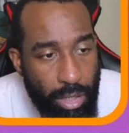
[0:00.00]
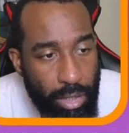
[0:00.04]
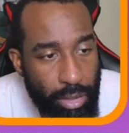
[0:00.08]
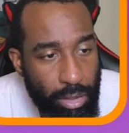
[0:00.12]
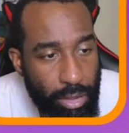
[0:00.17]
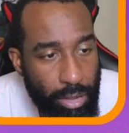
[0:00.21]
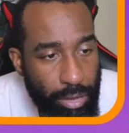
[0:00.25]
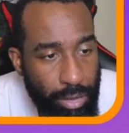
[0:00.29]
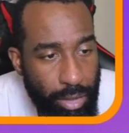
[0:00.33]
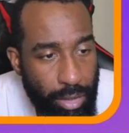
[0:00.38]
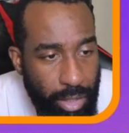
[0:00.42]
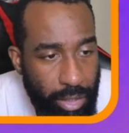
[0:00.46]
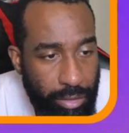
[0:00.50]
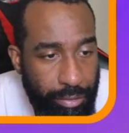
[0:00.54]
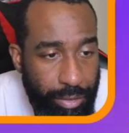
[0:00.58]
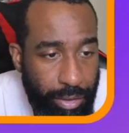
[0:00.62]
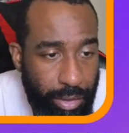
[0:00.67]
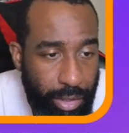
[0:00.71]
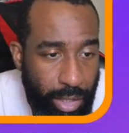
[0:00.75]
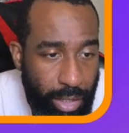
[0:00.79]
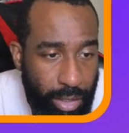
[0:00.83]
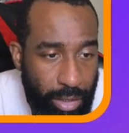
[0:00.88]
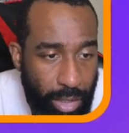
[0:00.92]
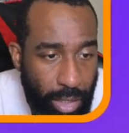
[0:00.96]
that you kind of
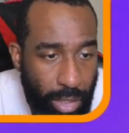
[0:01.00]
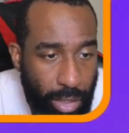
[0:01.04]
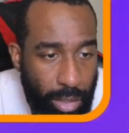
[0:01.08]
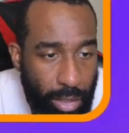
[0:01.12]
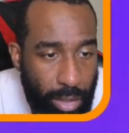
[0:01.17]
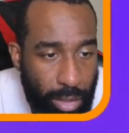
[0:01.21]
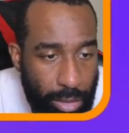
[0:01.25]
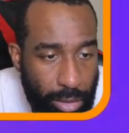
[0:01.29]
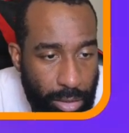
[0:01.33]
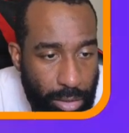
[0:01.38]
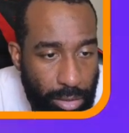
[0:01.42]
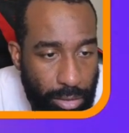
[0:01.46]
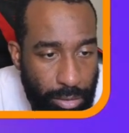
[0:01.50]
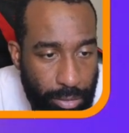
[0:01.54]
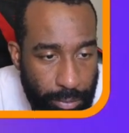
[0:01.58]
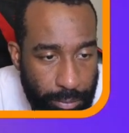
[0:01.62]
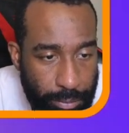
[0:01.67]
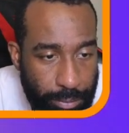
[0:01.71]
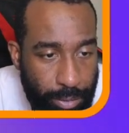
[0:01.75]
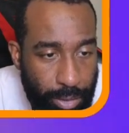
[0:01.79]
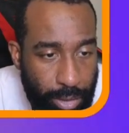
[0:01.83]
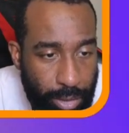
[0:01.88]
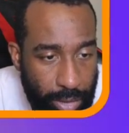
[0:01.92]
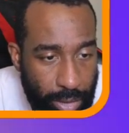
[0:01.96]
forget, like, this is
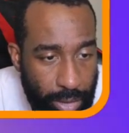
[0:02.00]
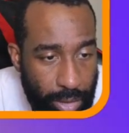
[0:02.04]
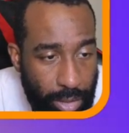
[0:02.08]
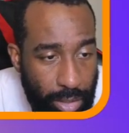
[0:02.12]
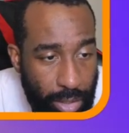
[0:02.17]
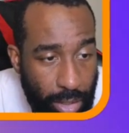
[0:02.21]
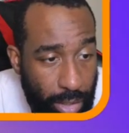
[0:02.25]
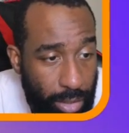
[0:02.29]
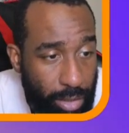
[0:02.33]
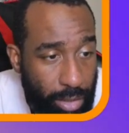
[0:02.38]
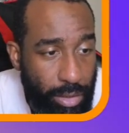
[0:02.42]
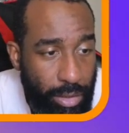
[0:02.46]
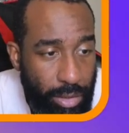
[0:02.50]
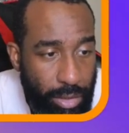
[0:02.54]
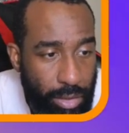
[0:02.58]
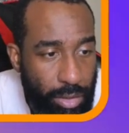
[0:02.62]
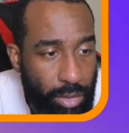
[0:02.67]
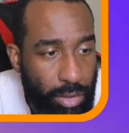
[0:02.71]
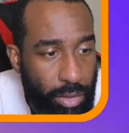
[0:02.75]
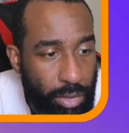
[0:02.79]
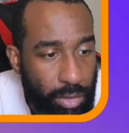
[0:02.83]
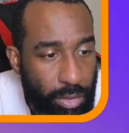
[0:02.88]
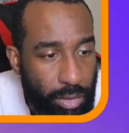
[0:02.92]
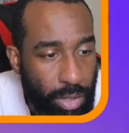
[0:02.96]
friggin' nuts.
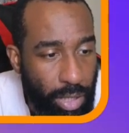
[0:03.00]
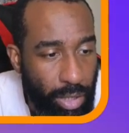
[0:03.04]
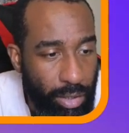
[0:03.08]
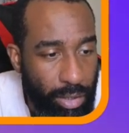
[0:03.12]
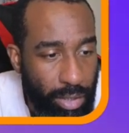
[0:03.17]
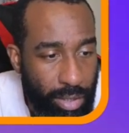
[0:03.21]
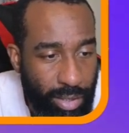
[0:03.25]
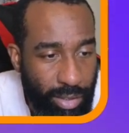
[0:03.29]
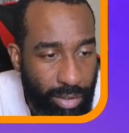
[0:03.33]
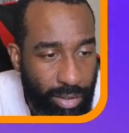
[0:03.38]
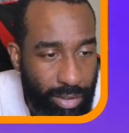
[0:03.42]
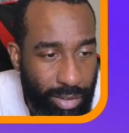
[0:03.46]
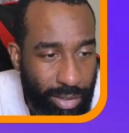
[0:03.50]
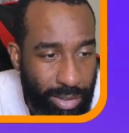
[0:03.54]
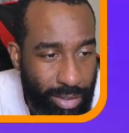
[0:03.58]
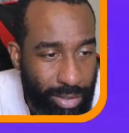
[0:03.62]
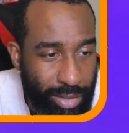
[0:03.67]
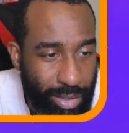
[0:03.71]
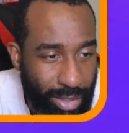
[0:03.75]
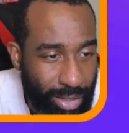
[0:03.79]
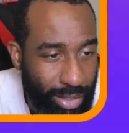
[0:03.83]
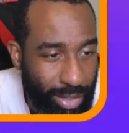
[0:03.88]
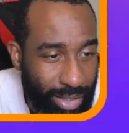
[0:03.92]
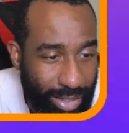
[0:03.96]

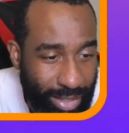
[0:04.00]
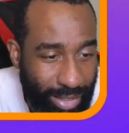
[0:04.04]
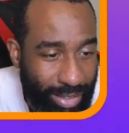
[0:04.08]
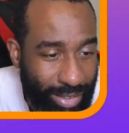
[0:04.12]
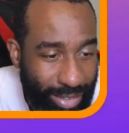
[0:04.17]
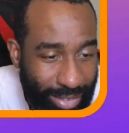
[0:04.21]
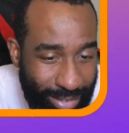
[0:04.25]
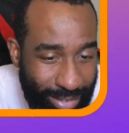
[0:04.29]
Like,